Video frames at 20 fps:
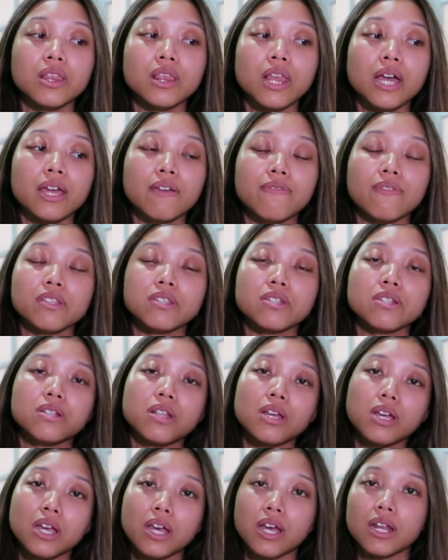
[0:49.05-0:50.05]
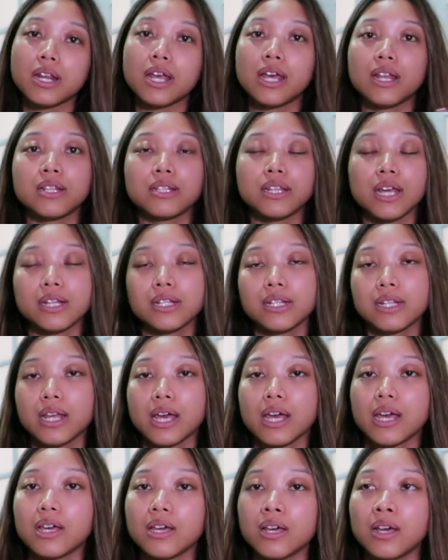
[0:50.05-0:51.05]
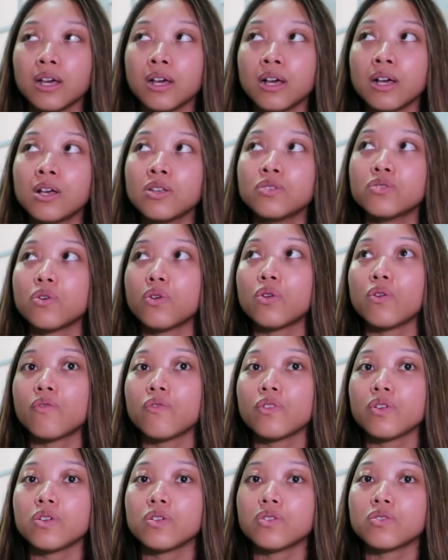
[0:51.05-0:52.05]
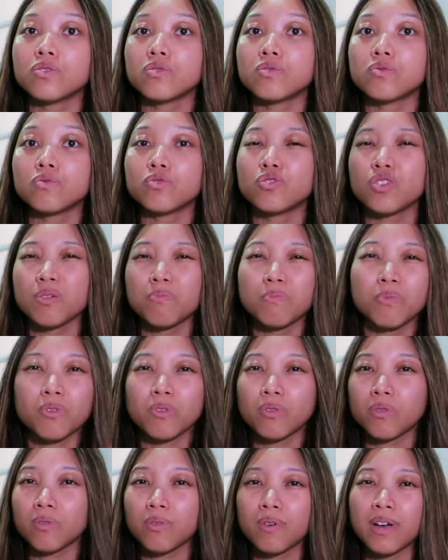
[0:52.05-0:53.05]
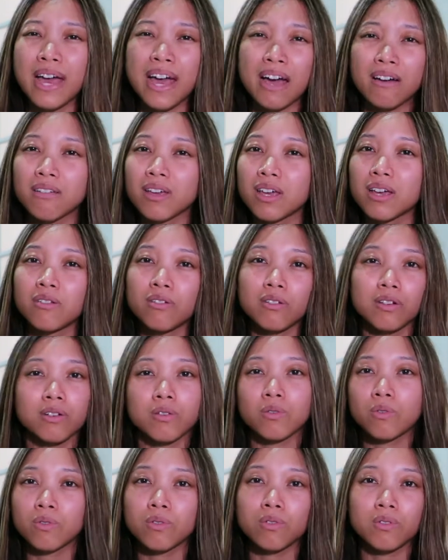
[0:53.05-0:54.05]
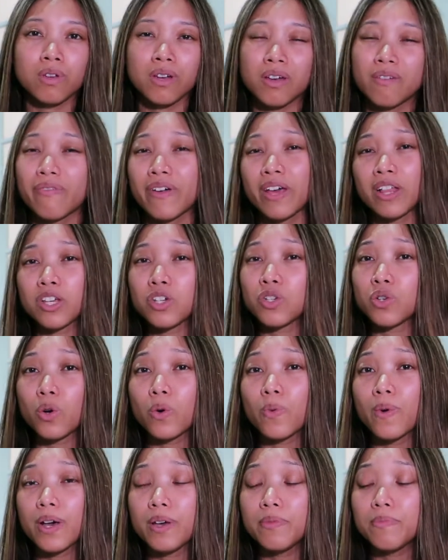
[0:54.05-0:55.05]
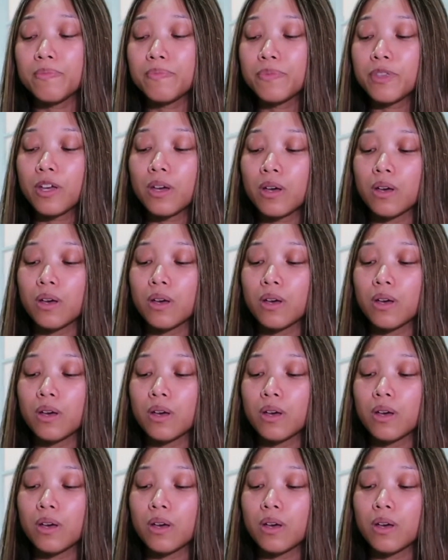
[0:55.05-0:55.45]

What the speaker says: like, if it's just like a day-to-day sort of a trip or outing, or like a fairly short one,